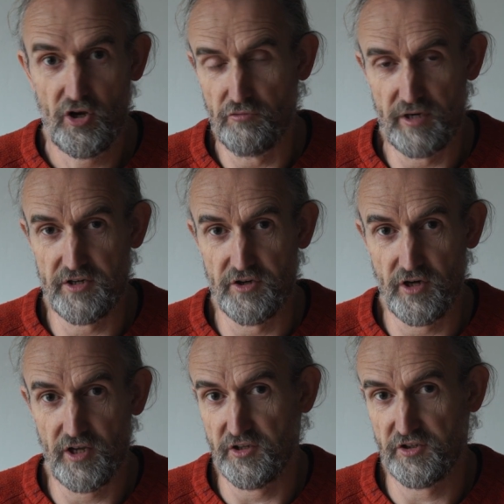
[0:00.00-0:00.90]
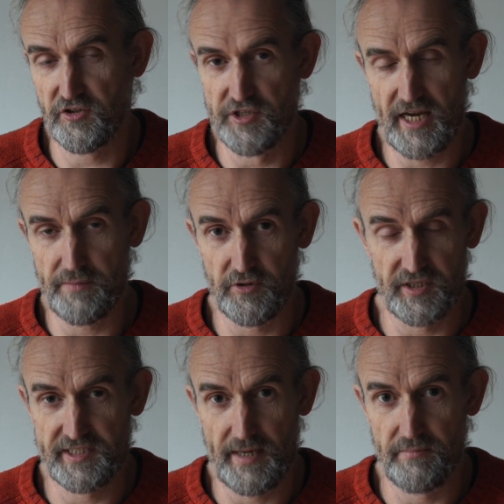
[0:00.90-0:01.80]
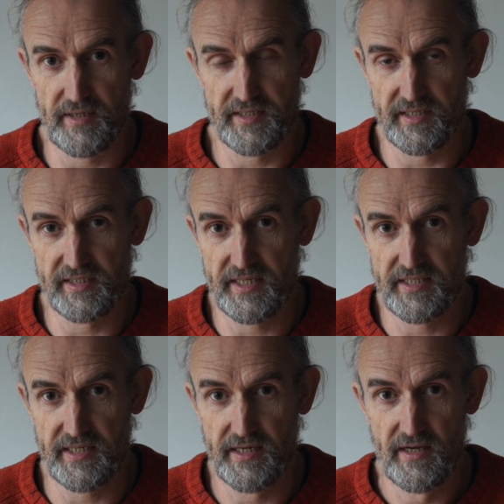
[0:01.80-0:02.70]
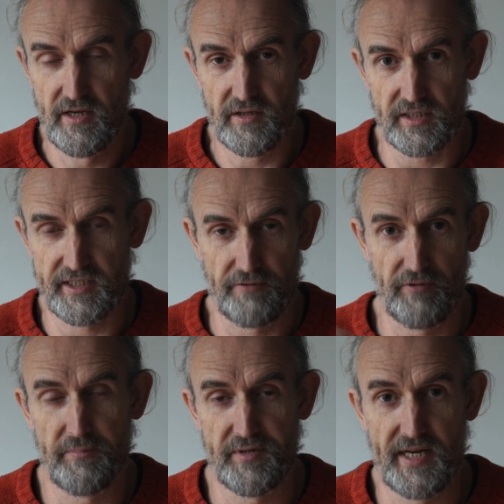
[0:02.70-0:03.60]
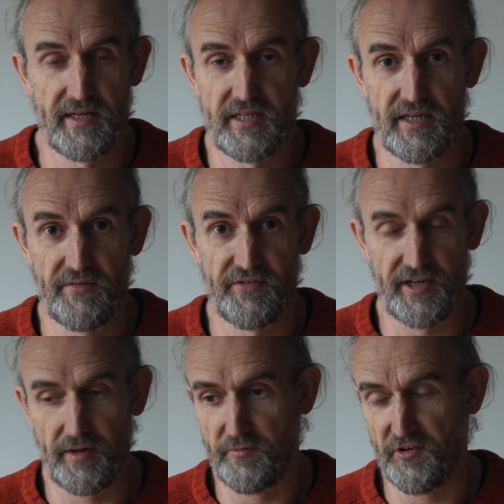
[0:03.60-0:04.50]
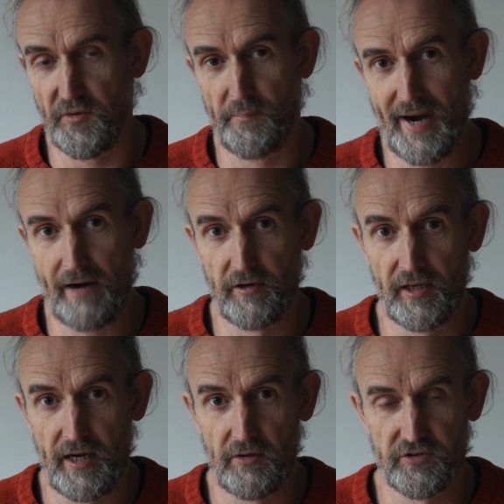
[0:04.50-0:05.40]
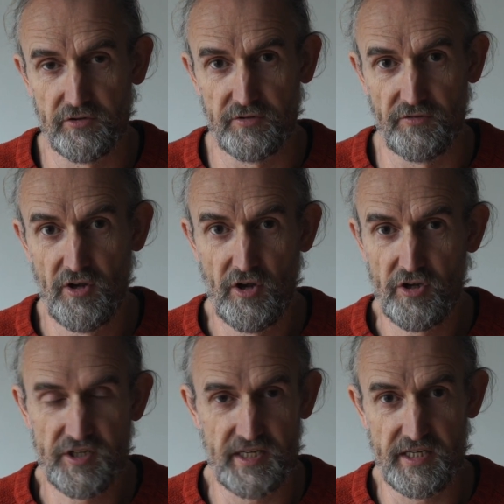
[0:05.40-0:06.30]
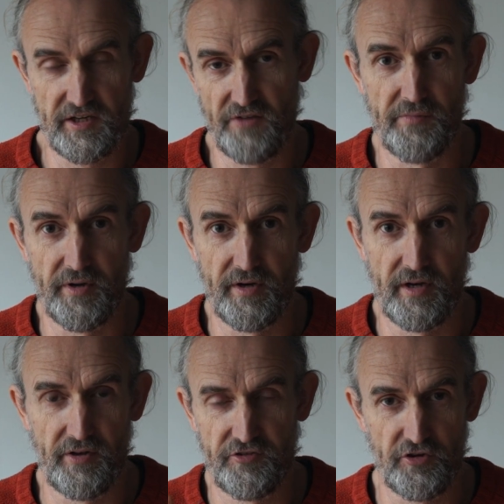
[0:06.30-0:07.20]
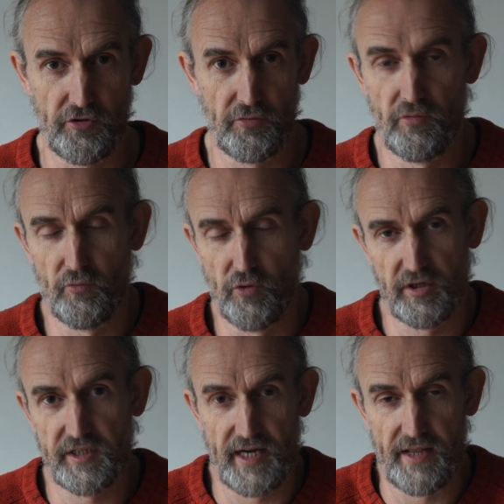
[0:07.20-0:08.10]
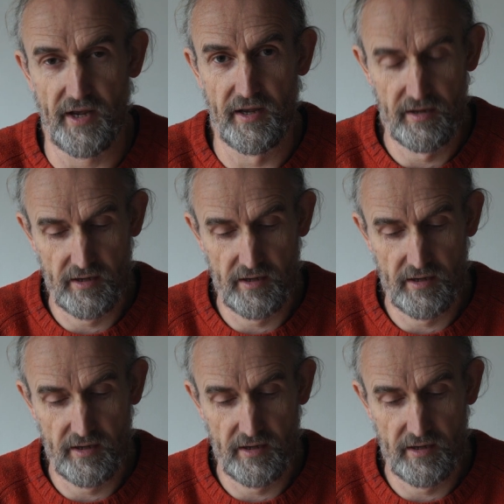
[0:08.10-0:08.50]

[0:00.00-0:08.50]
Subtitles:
there's neighbourhood assemblies in the city that send representatives and there's a parallel sort of city government and the two work together.